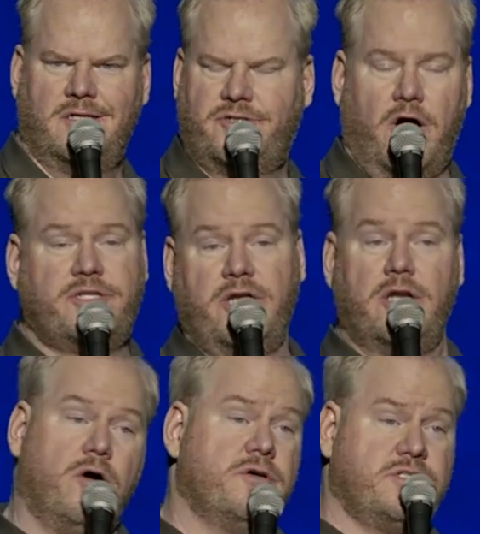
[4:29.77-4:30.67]
Dog didn't
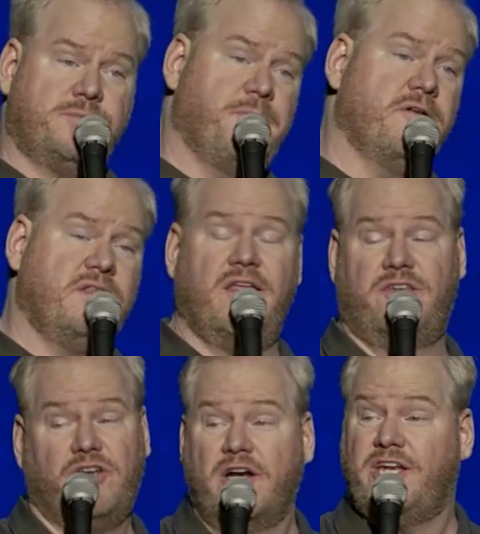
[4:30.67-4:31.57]
know it was his birthday. The
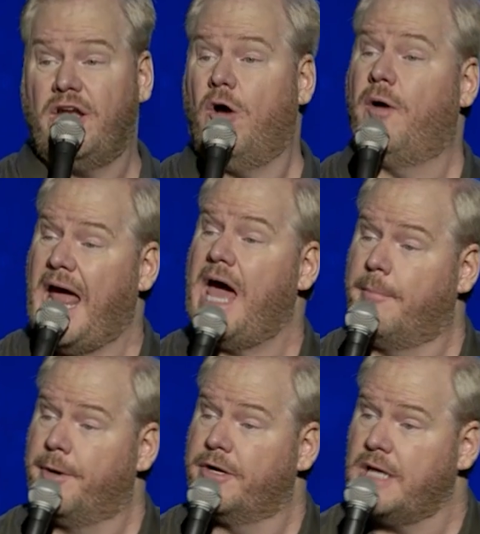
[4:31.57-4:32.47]
dog didn't know it had
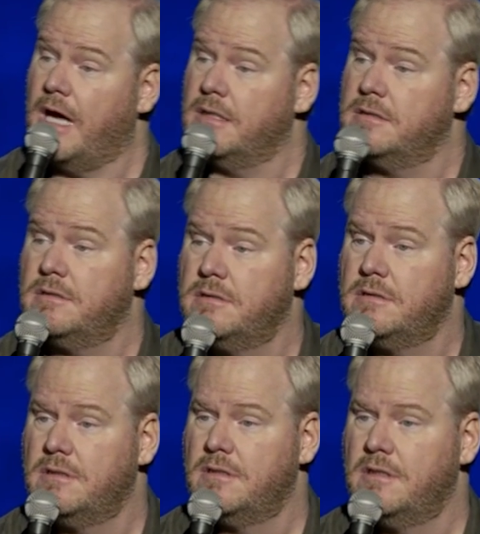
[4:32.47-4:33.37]
a birthday.
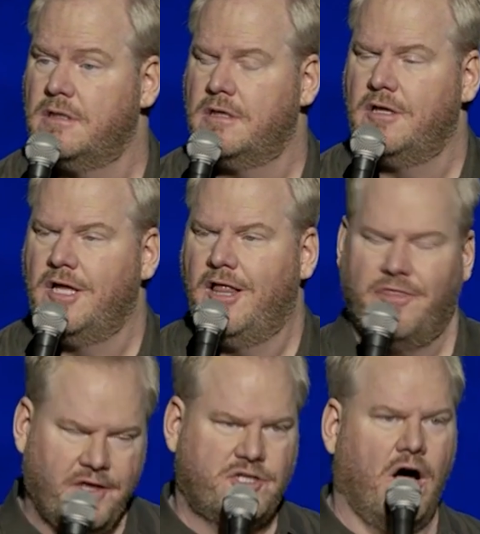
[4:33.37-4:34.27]

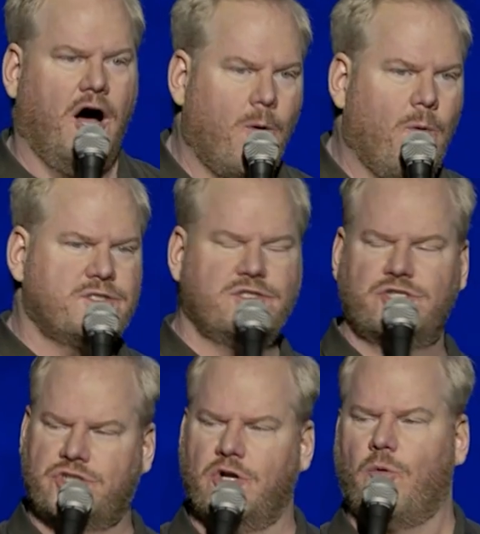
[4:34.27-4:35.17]
The dog wasn't
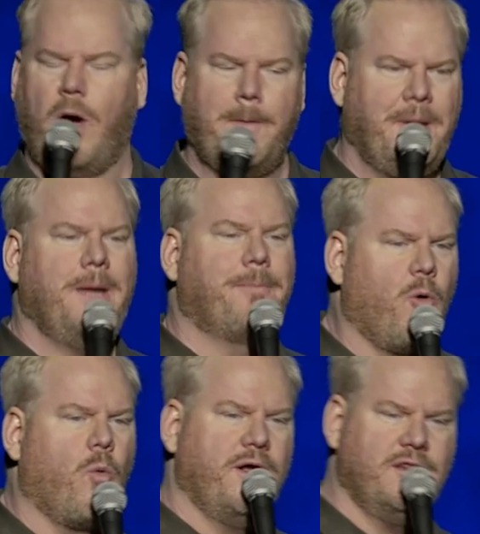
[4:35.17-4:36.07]
sure why
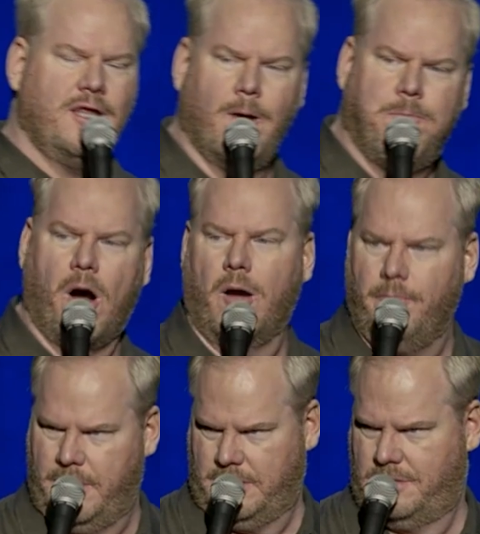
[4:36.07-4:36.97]
people were in the
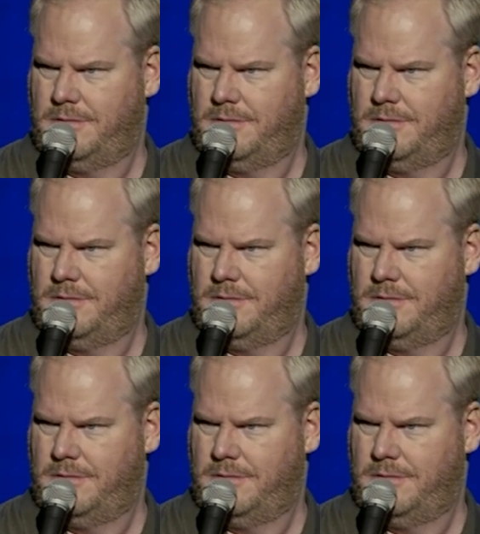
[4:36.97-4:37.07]
apartment.